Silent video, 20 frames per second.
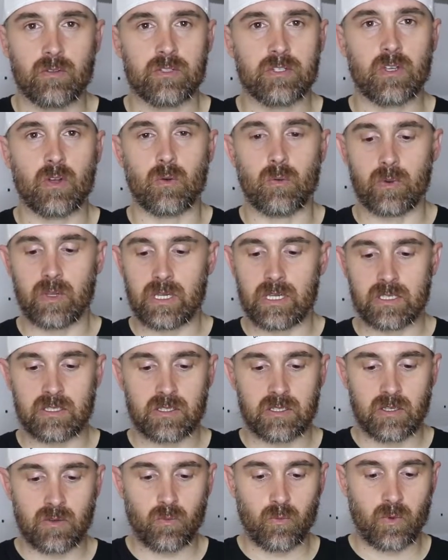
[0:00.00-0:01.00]
So
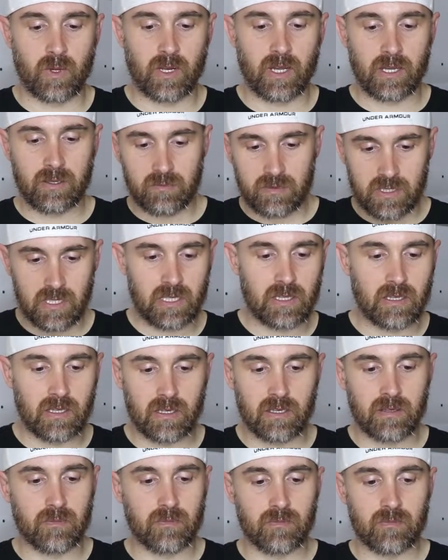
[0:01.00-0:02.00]
it's when I did
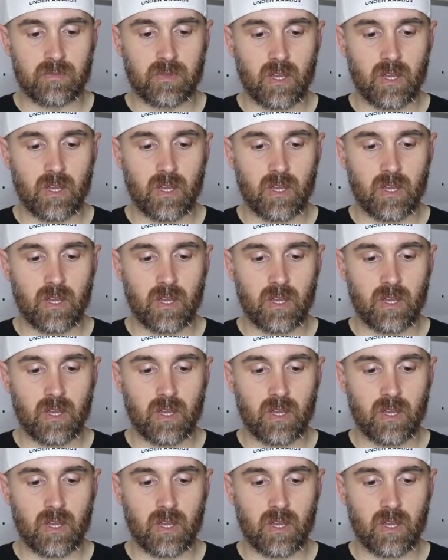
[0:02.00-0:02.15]
the